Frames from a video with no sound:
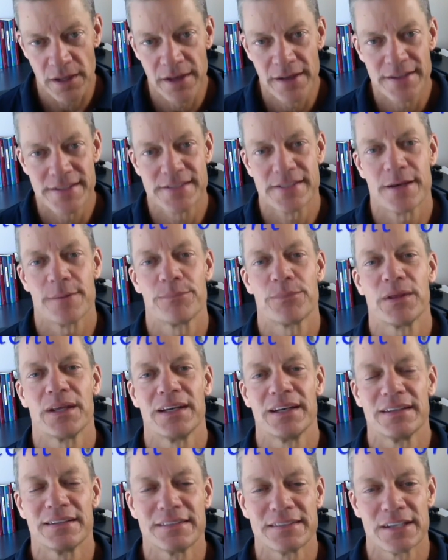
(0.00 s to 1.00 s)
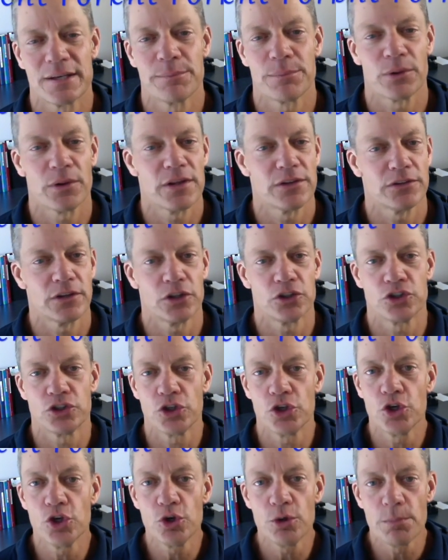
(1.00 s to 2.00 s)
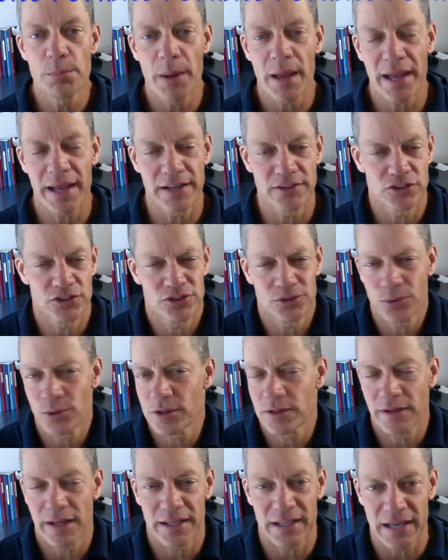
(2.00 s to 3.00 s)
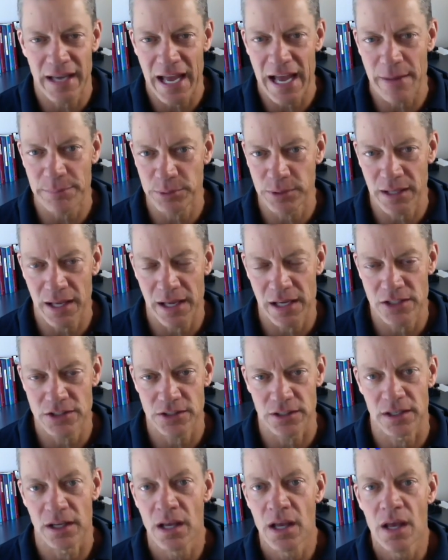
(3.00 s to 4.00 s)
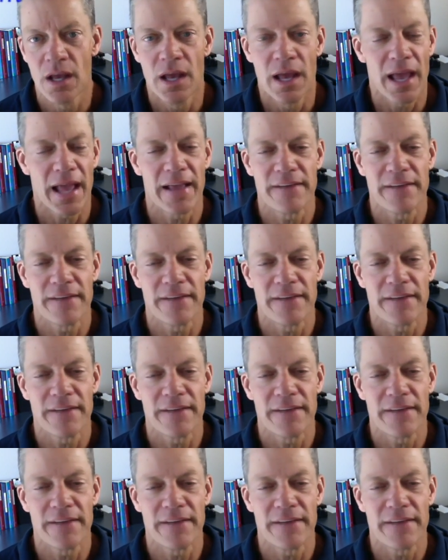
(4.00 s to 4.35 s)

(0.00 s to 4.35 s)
Something as simple as a 2-page, sort of like an application, a